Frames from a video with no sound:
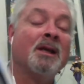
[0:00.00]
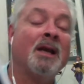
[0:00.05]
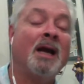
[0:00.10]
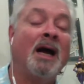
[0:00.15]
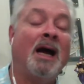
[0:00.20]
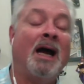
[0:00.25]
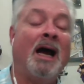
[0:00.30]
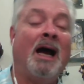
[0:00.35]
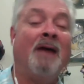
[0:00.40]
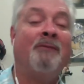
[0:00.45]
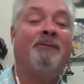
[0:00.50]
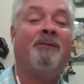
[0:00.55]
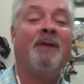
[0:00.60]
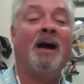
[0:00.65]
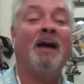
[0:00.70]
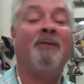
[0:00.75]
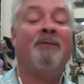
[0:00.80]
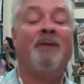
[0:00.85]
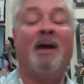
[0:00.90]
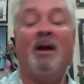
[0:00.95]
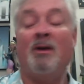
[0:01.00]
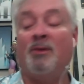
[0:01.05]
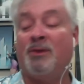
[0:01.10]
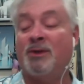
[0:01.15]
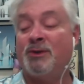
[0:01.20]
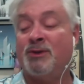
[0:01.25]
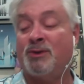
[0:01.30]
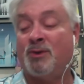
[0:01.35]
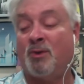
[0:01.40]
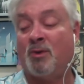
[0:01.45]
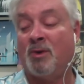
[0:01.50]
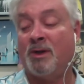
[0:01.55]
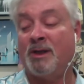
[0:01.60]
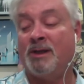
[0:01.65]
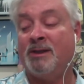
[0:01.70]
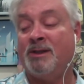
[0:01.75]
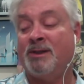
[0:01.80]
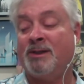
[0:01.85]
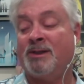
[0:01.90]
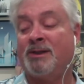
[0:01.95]
I found the
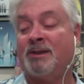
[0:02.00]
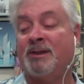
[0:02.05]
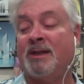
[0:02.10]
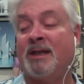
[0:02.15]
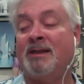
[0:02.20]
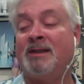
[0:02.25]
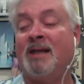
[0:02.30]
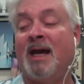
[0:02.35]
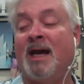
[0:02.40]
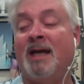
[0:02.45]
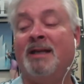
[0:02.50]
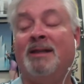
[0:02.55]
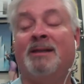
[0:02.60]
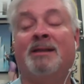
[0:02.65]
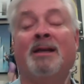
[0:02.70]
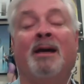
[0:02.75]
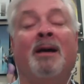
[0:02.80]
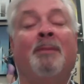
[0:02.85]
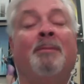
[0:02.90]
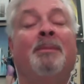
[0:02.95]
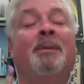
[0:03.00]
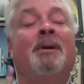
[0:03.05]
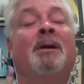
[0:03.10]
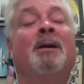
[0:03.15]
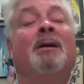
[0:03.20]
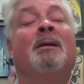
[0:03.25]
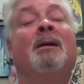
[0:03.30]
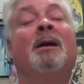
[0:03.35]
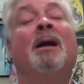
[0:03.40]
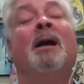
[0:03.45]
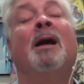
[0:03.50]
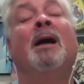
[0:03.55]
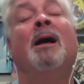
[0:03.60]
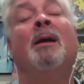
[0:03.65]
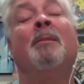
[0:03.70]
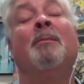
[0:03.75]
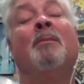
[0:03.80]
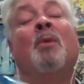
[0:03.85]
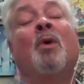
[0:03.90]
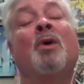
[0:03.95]
stories, they tightened up
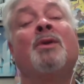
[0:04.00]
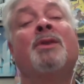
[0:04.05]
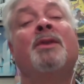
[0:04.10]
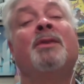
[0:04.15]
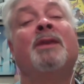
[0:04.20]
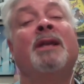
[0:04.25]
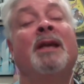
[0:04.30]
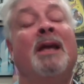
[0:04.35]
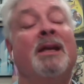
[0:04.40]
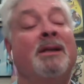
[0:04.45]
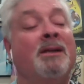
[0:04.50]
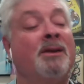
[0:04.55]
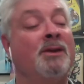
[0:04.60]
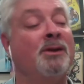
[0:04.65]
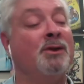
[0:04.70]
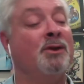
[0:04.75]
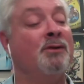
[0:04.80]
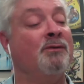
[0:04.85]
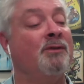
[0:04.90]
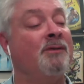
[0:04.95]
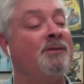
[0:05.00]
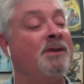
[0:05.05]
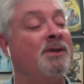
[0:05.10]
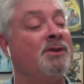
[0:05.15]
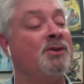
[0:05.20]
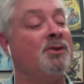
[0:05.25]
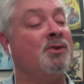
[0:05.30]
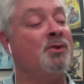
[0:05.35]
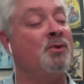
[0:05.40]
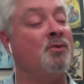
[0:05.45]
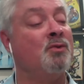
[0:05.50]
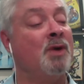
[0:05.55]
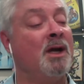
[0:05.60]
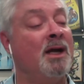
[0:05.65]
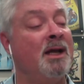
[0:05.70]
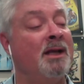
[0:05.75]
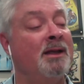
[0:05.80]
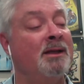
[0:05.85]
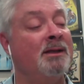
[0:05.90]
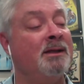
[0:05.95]
more than the end of the New 52
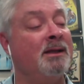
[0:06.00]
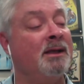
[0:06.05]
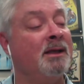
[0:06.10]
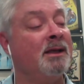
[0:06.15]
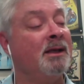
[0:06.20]
run.